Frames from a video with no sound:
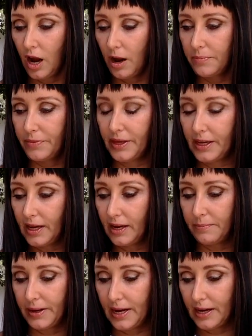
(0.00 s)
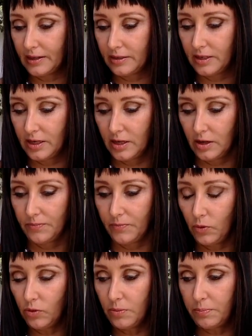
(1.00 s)
I'm thinking about
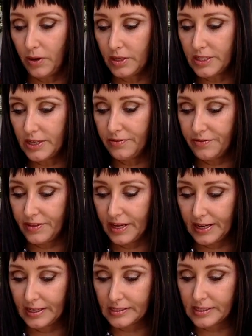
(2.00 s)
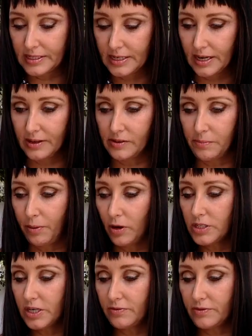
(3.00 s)
all the positive things and the
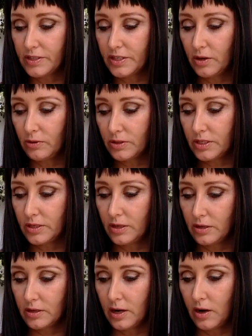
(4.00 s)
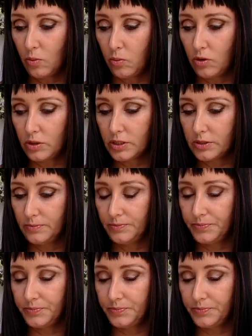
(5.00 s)
positive results that I want.